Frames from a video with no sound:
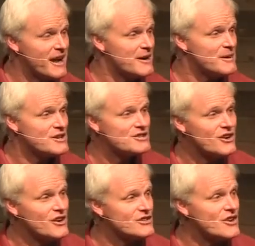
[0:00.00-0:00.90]
I got up and I
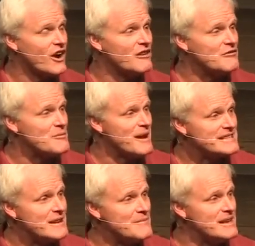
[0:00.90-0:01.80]
started talking for
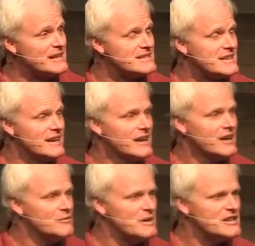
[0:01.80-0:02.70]
about 10 minutes
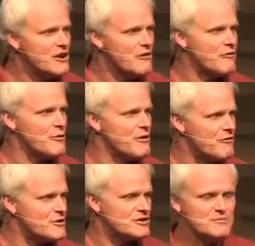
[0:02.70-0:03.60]
you be careful with
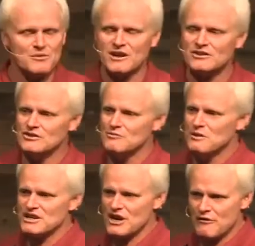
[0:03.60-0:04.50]
first impressions. You
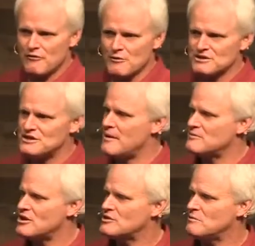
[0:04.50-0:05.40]
be careful with
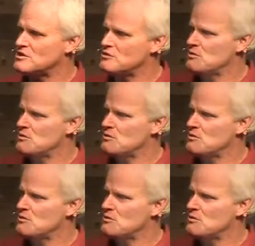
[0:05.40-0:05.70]
snap judgments.